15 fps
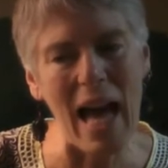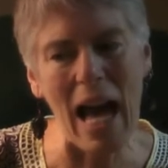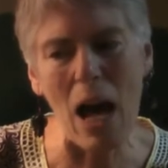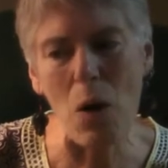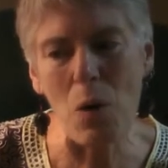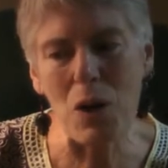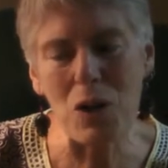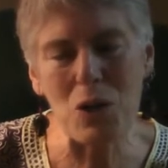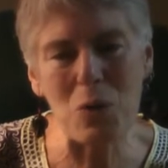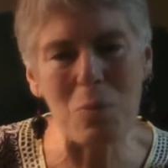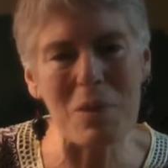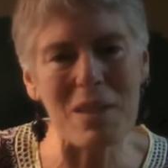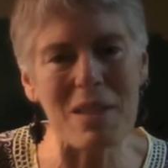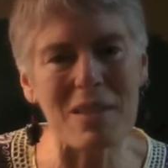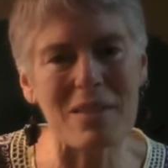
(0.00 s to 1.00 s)
How are you
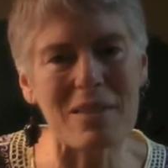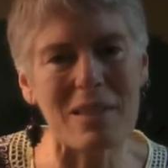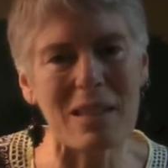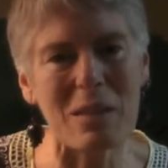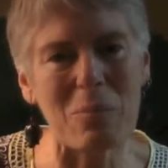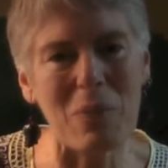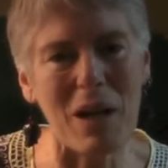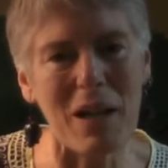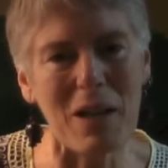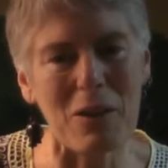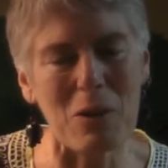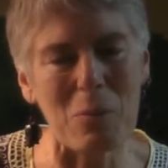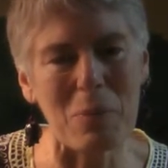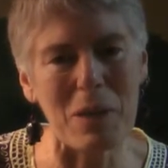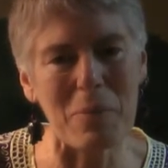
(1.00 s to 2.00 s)
being seen by
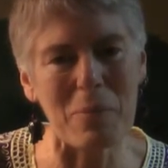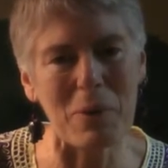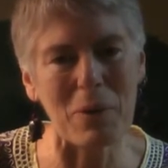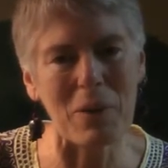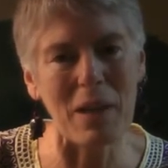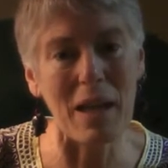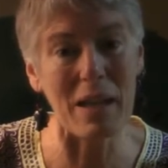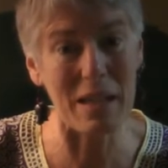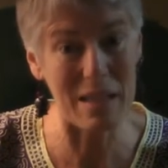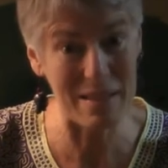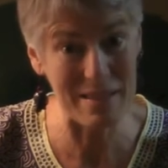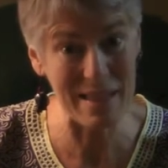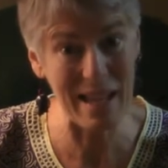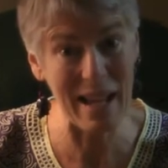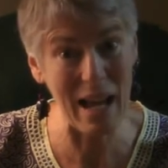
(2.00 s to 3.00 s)
other people? And
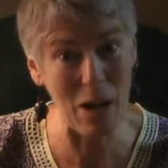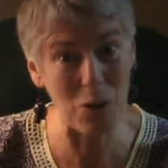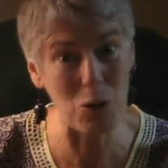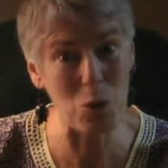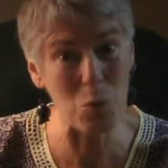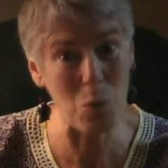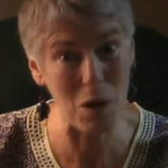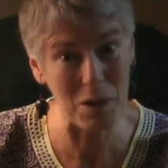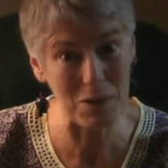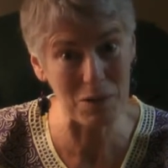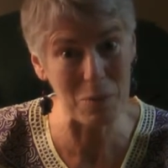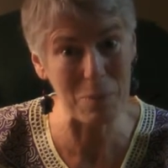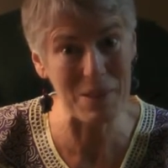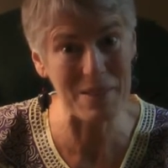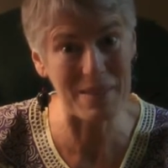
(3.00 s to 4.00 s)
is that how you want
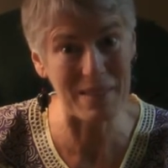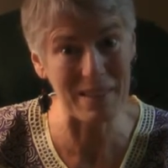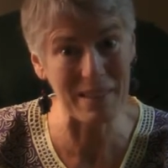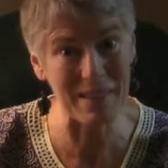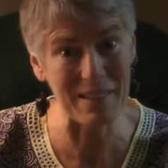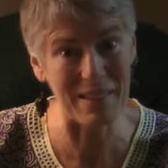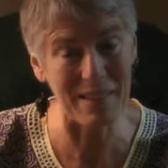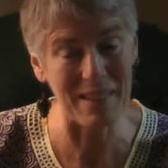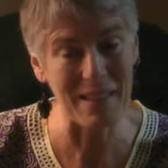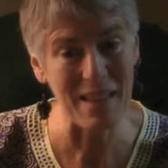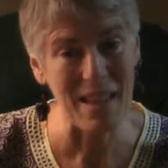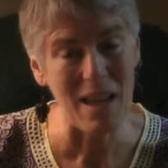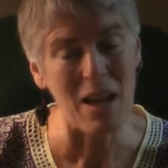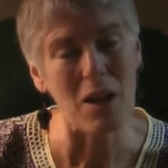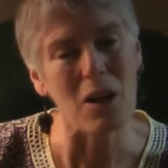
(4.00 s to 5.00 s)
to be seen?
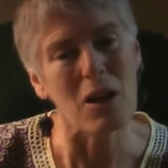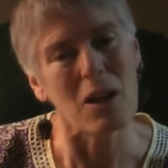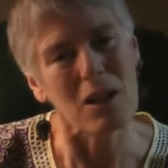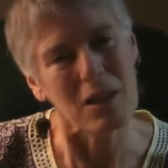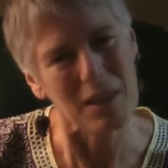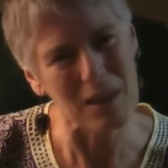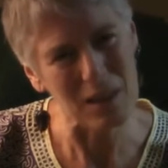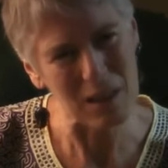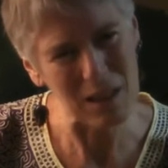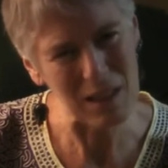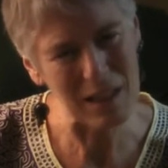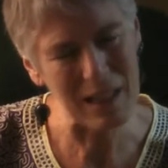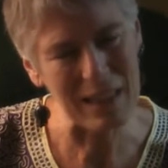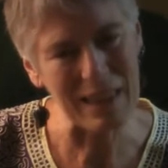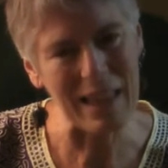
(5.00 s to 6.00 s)

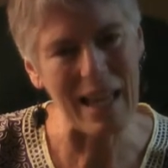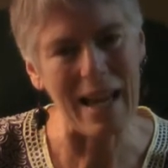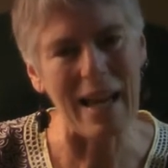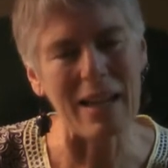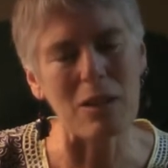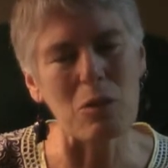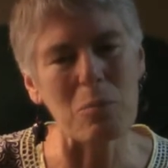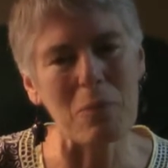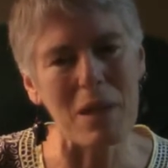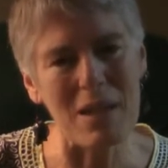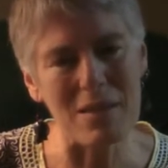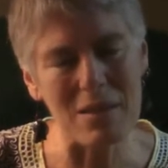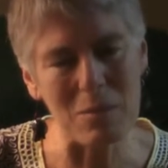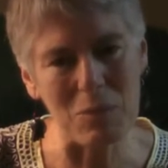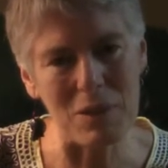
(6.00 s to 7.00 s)
Look at that.
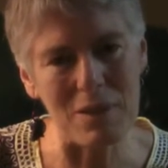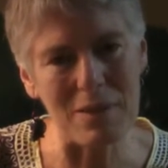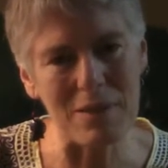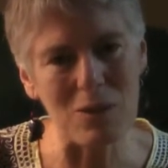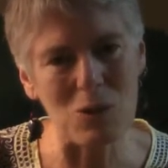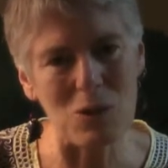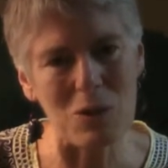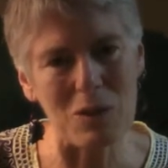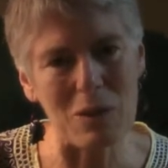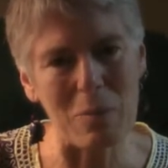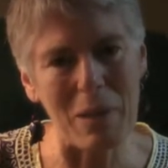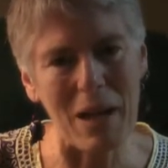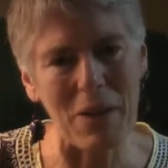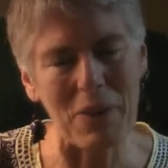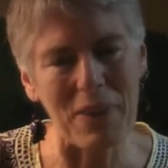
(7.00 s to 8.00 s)
Make some decisions
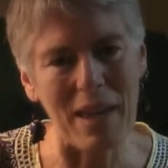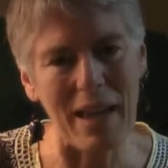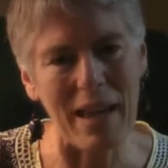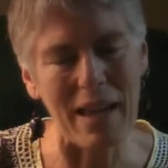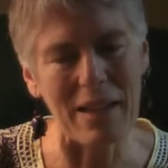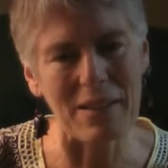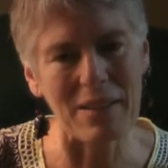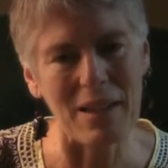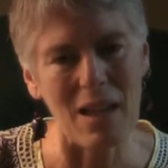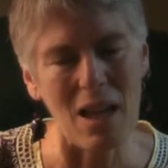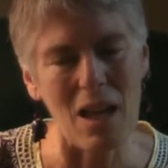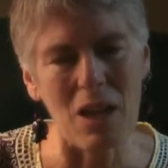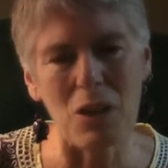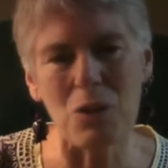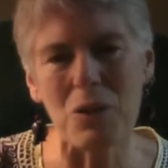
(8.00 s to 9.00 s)
about that.
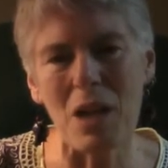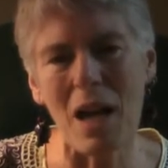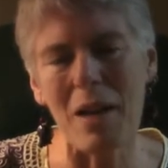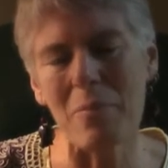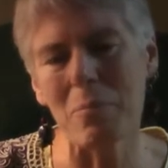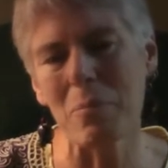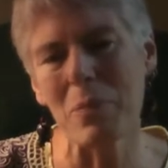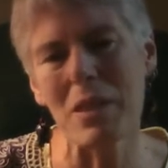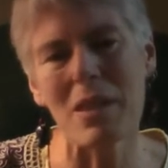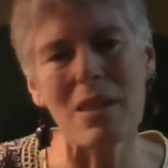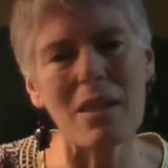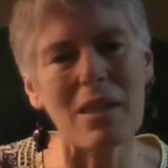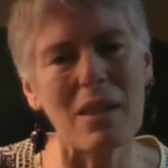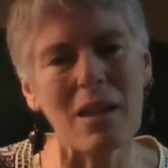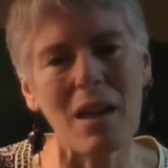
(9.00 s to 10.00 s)
You're not
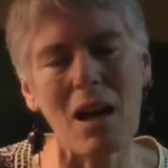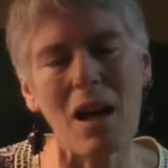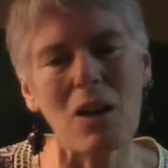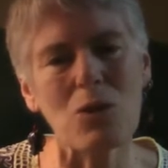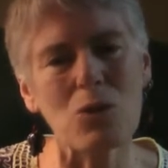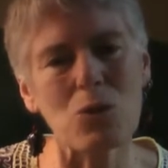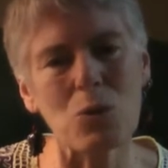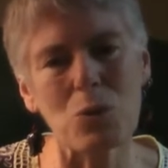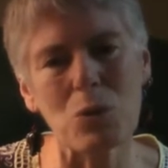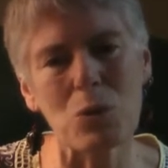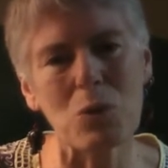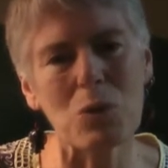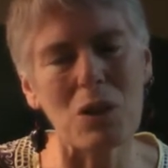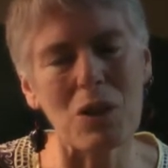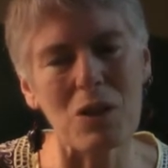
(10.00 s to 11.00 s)
being
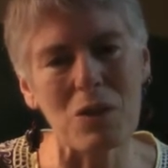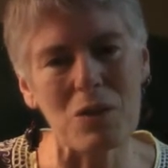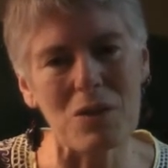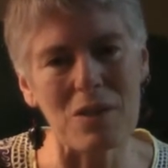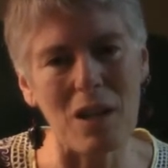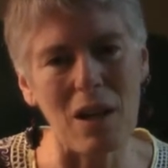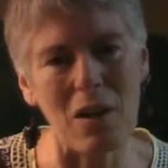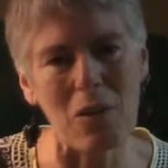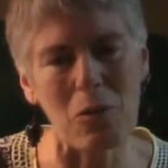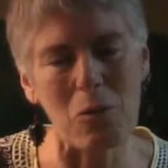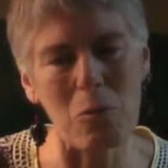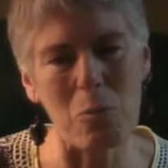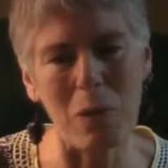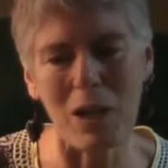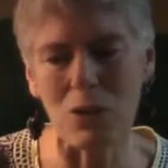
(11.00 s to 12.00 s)
untrue to
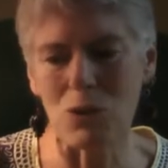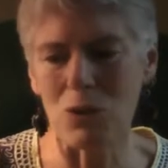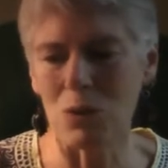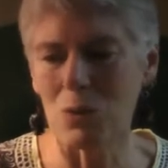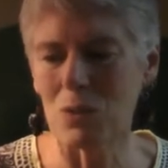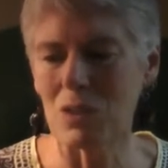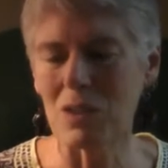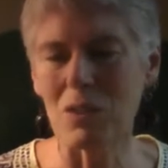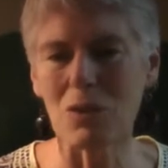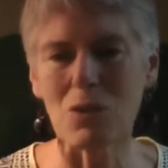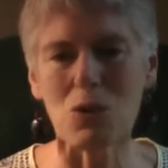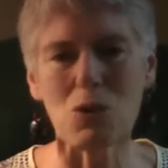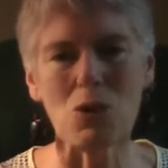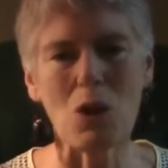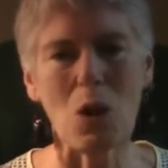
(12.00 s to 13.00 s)
yourself by choosing
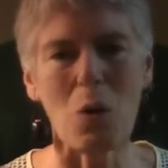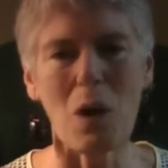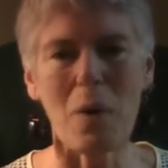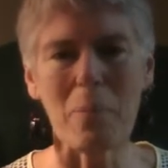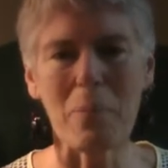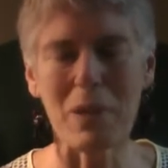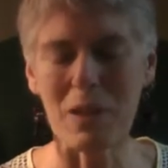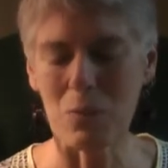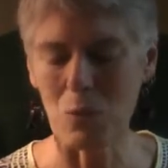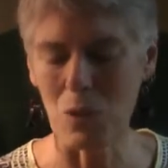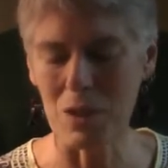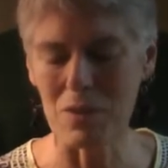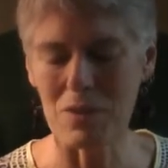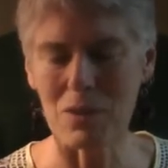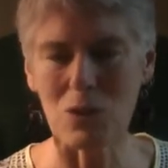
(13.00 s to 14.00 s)
to show up in
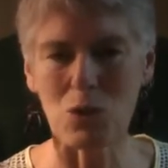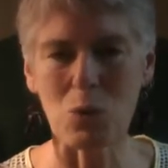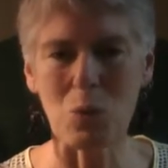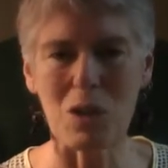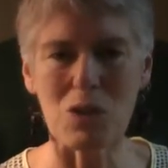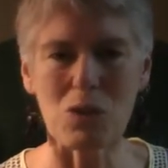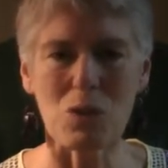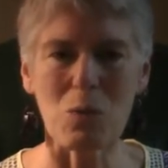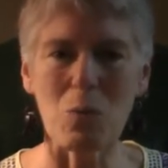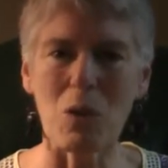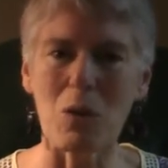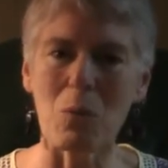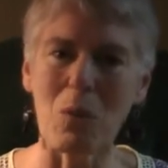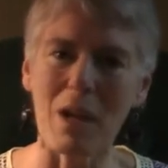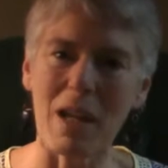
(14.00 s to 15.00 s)
one situation
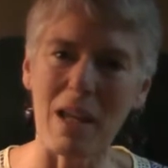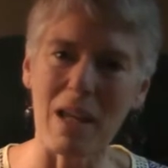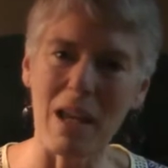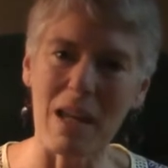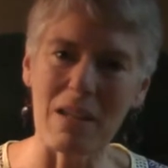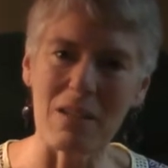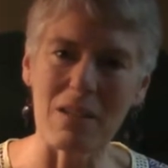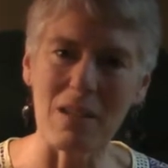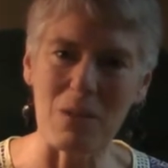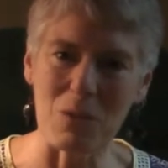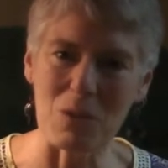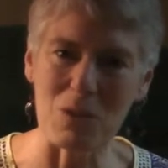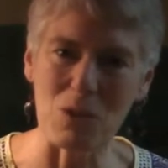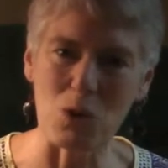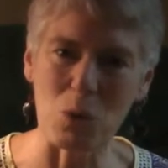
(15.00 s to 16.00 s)
one way and another
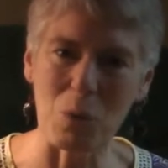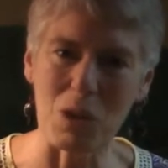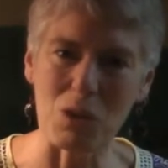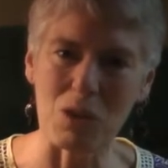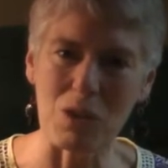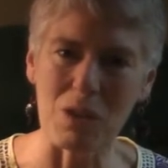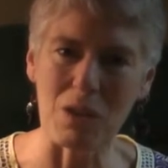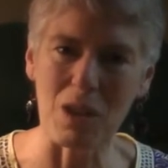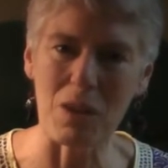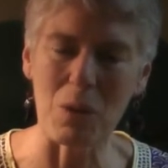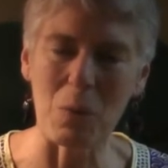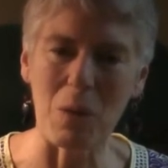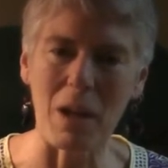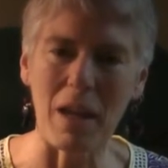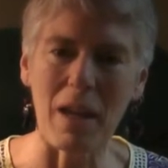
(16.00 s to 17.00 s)
situation
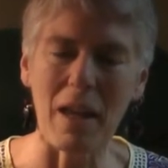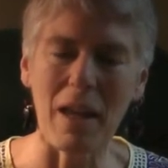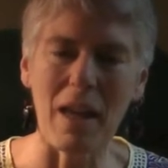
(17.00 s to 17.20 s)
another way.